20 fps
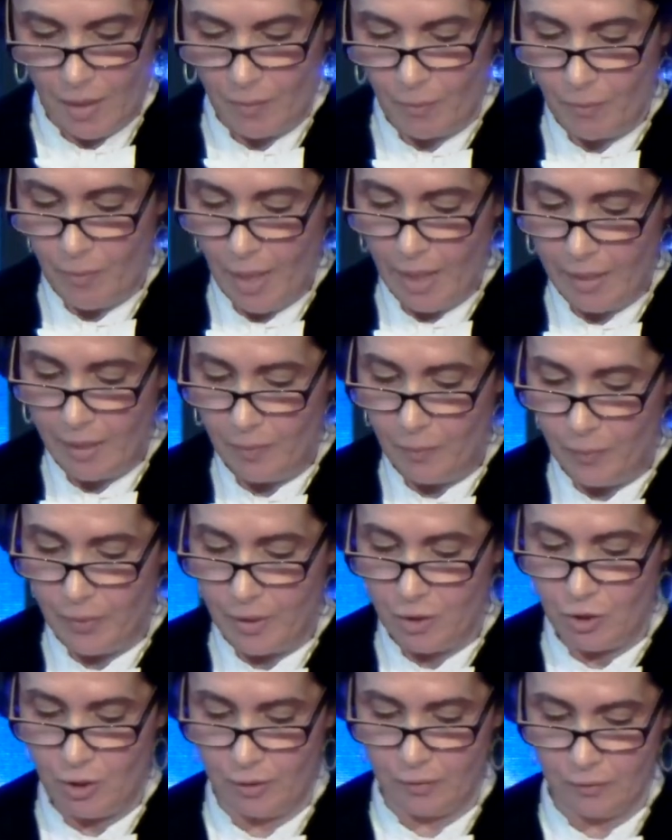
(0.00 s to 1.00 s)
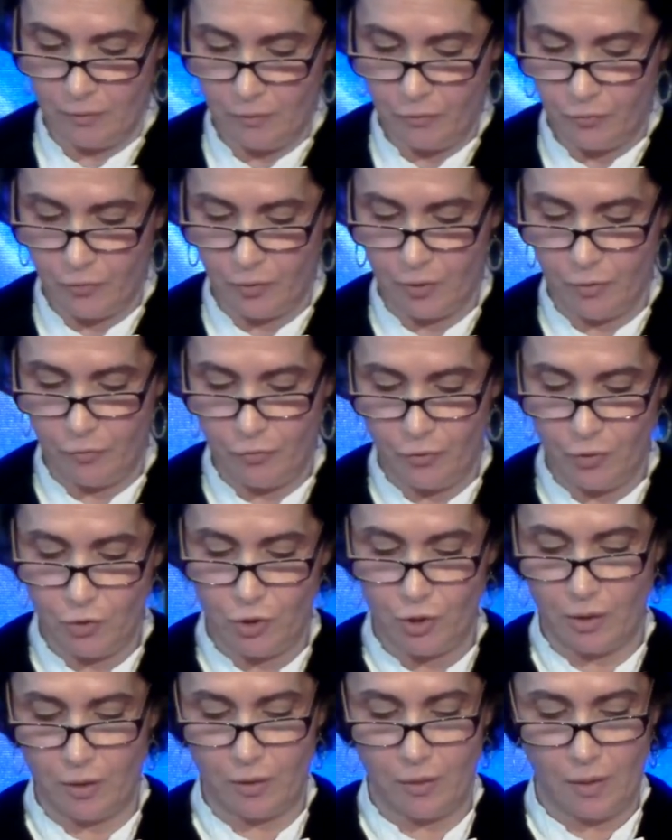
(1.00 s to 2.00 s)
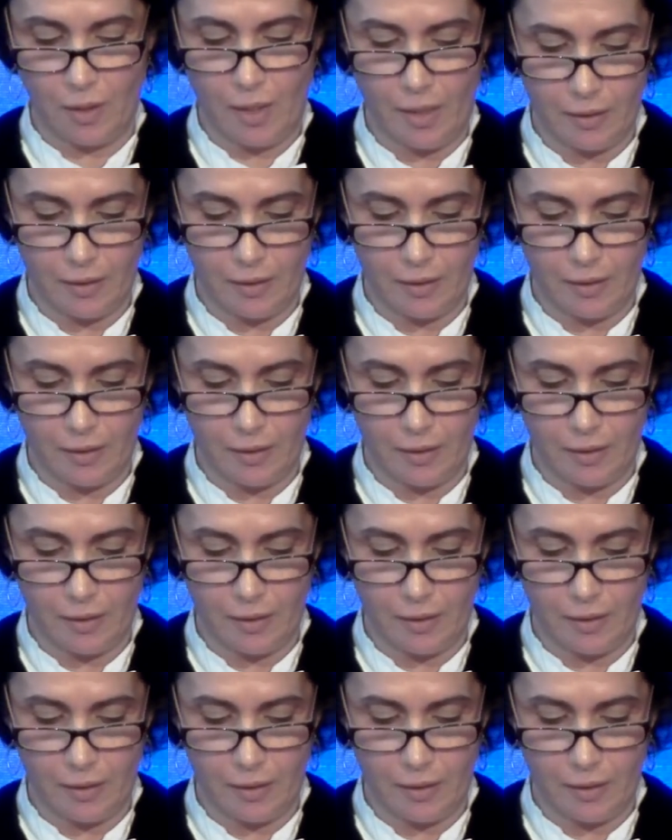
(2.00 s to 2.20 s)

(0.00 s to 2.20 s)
My ambition for the future